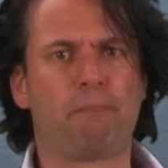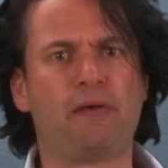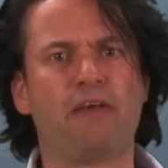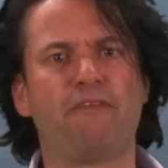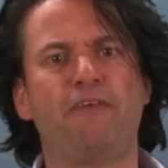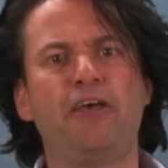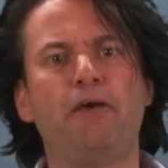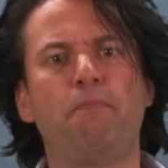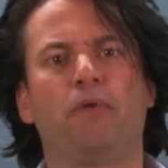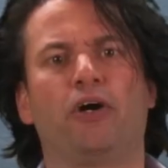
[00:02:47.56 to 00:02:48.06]

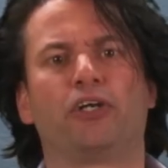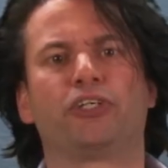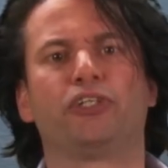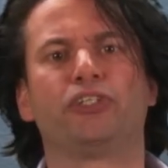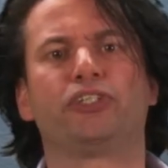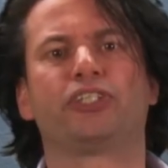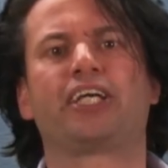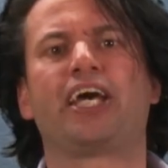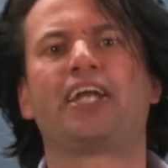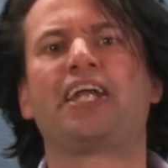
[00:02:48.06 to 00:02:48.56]
PV
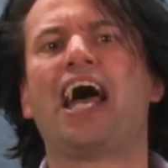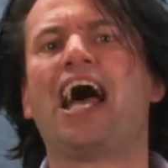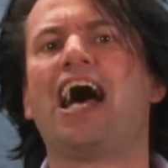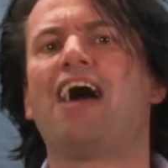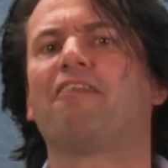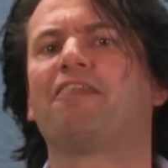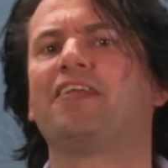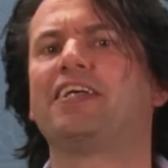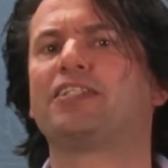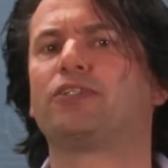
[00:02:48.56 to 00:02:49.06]
modules can
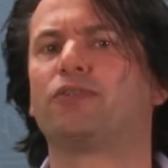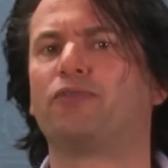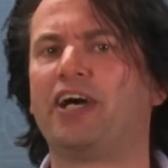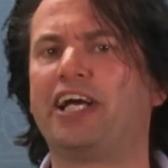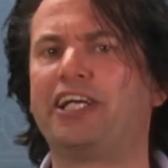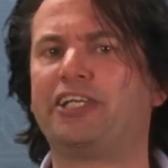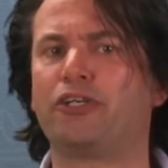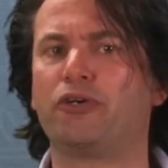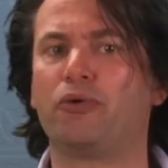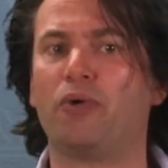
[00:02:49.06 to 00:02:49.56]
have this
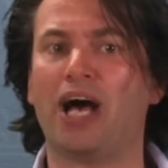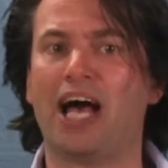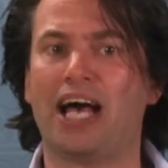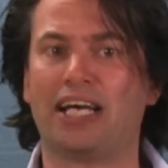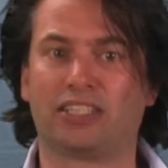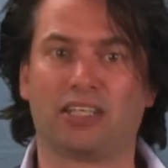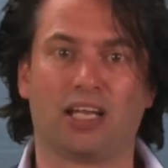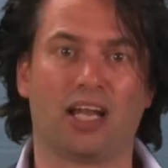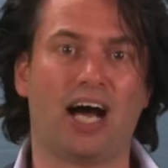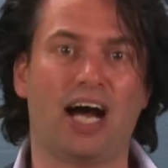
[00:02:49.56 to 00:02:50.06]
ratio
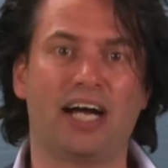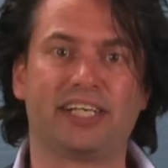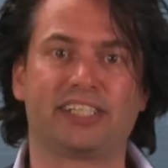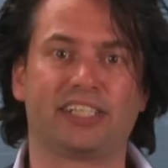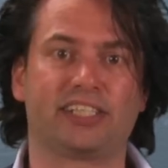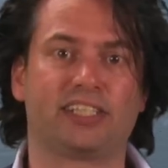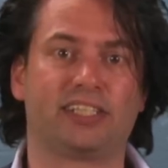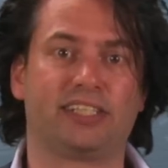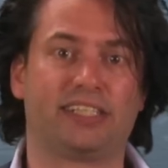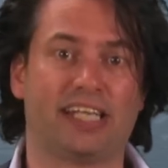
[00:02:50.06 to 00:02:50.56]
as large
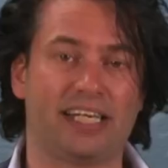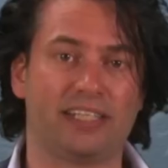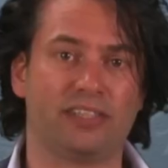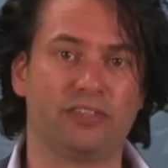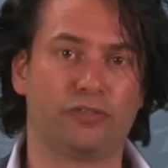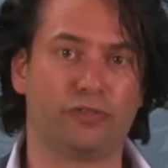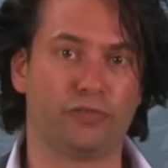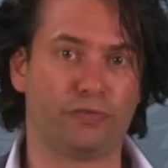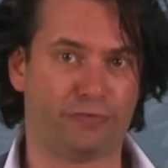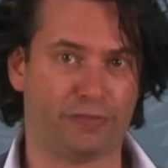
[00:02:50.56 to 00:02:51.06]
as
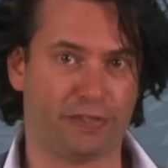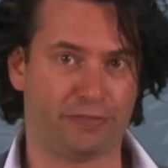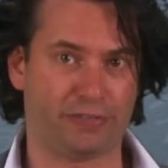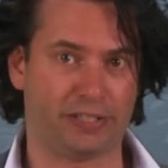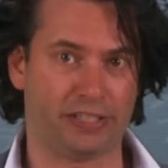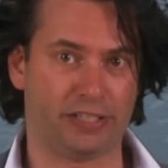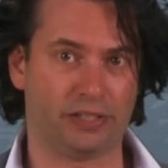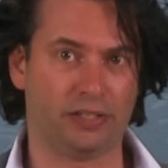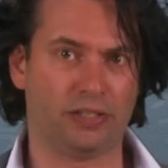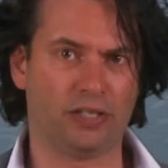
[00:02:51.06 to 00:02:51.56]
10 to
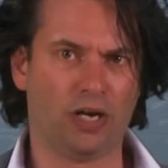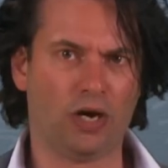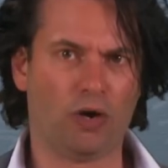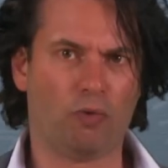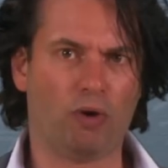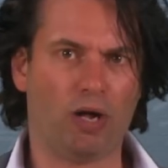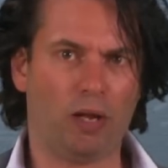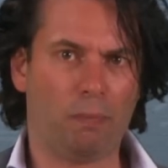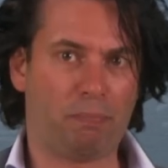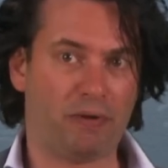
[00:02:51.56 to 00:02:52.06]
15,
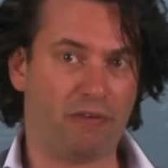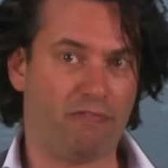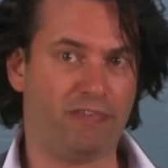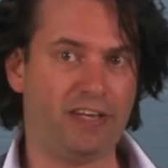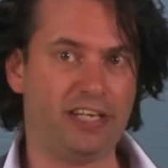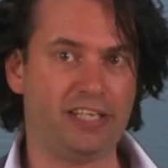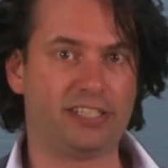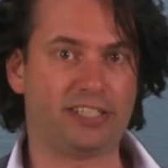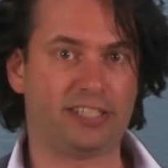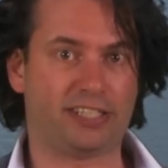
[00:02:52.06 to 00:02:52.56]
while
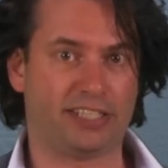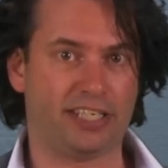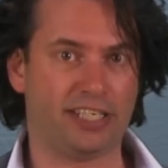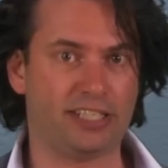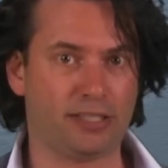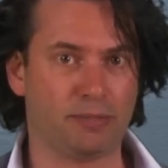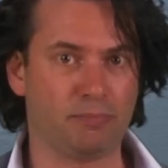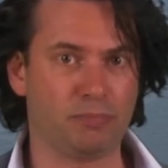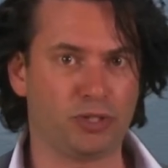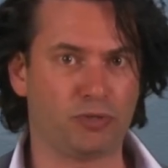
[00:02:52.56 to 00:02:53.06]
PV
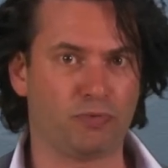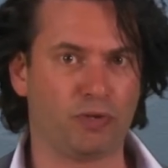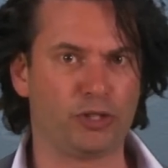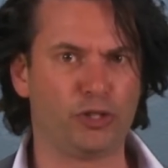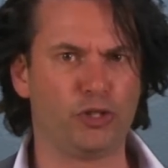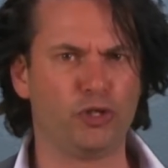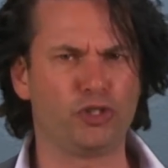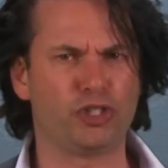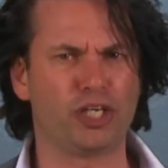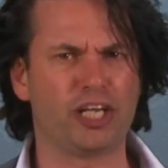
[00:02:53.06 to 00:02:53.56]
systems will
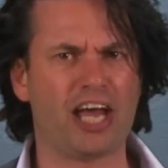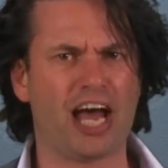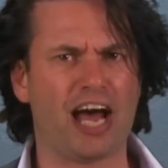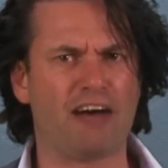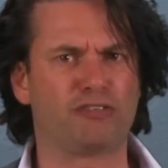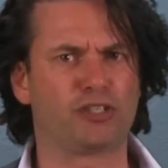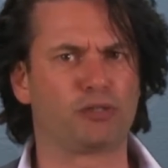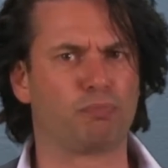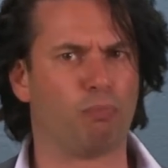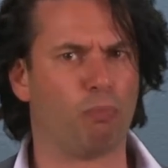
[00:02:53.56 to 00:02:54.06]
usually
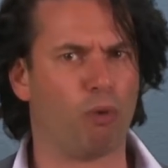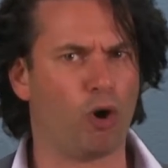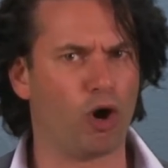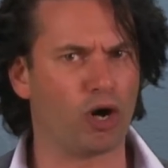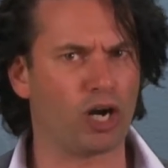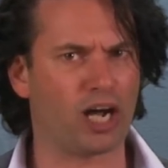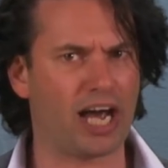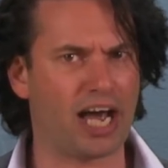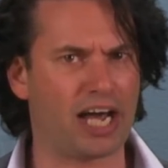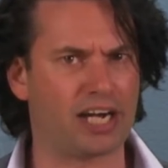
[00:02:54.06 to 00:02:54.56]
have
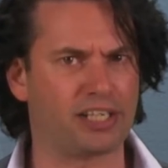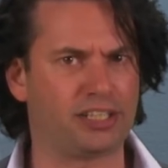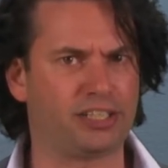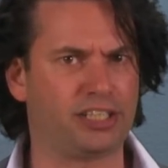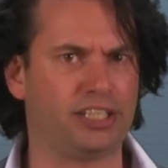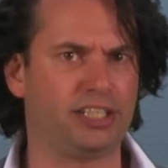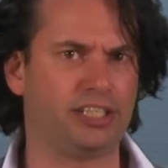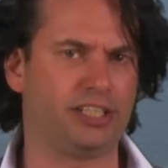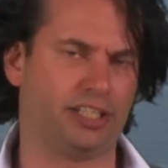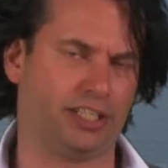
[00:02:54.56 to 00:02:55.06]
smaller
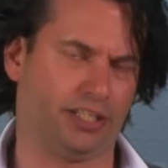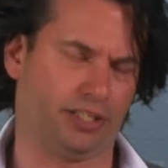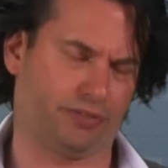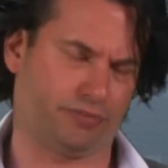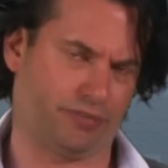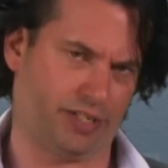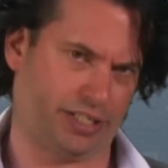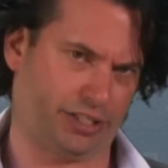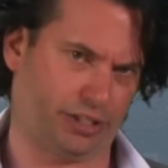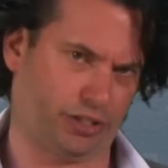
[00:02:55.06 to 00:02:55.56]
energy
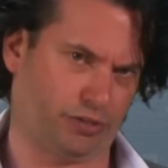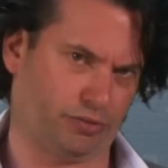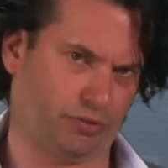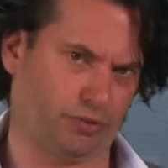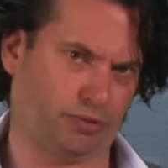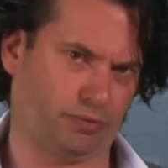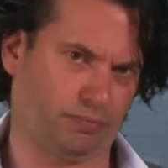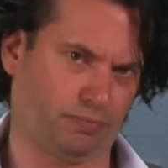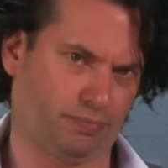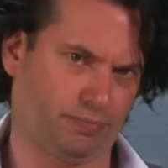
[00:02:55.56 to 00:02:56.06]
yield
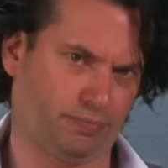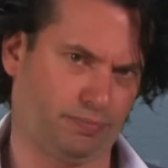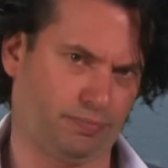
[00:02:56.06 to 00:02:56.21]
ratios.